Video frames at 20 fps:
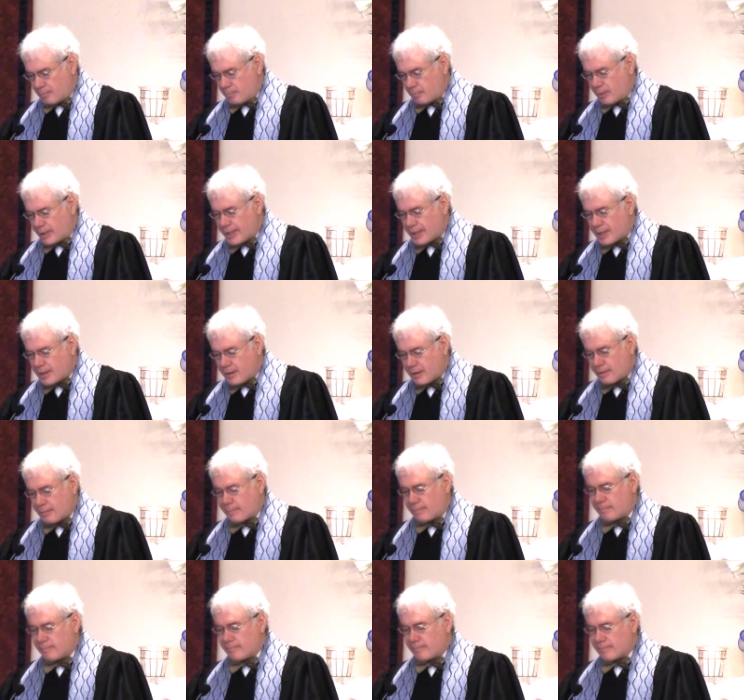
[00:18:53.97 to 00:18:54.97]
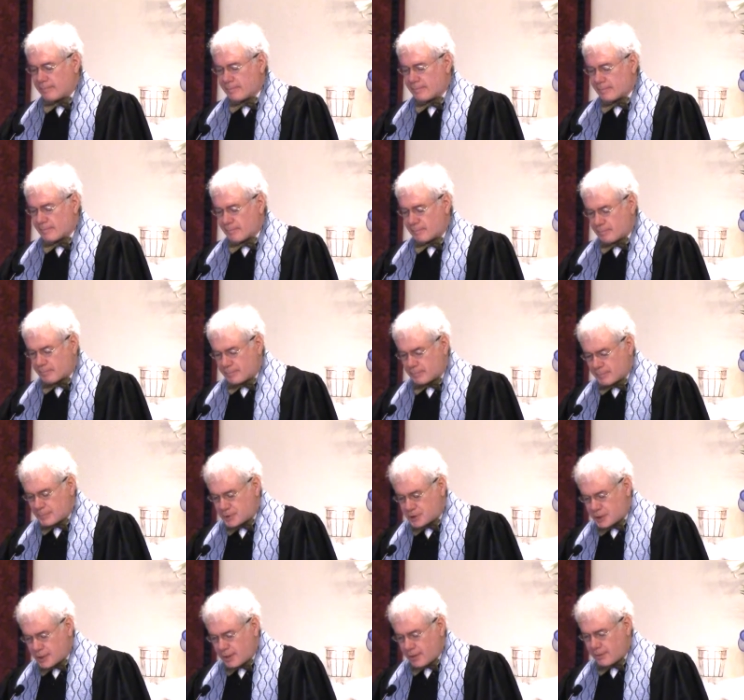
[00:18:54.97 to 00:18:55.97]
But he
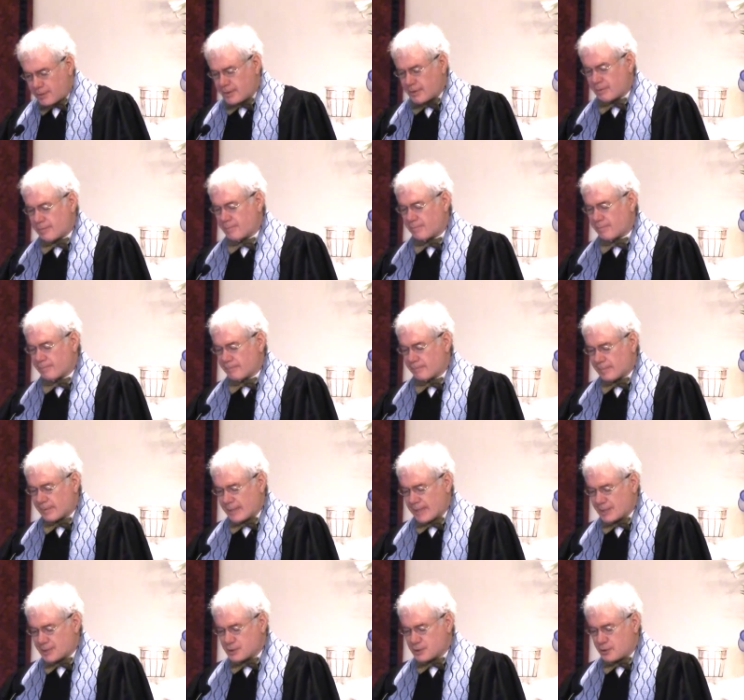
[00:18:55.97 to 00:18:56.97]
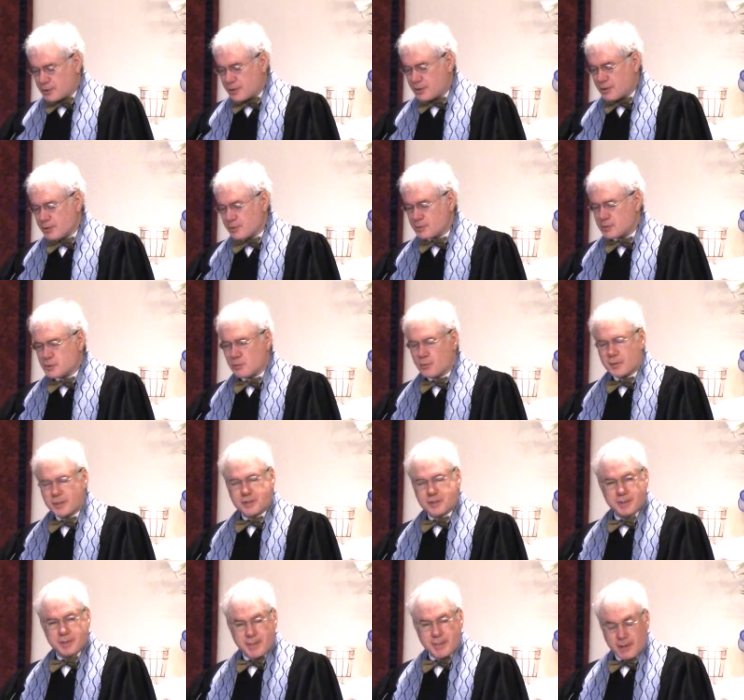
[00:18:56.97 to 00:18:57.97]
shared his good news with
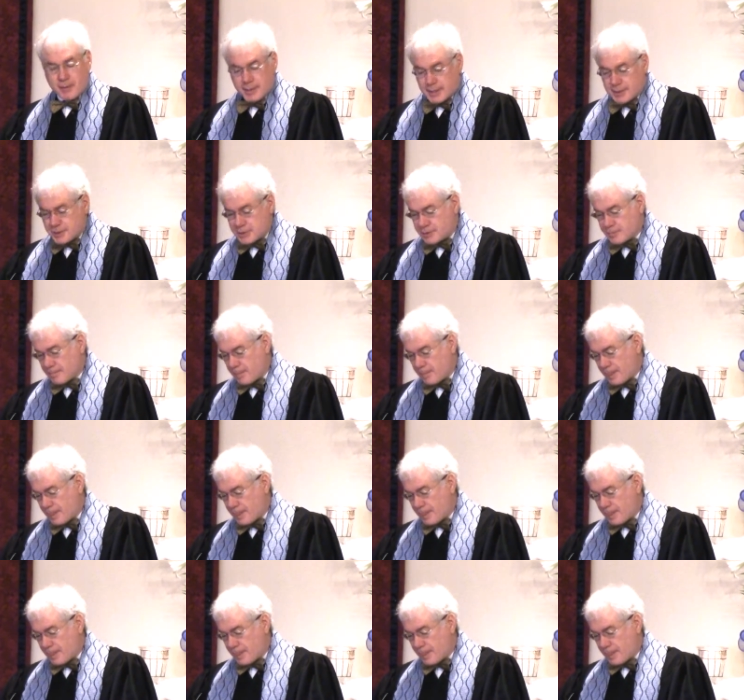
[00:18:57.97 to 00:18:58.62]
Samaritans.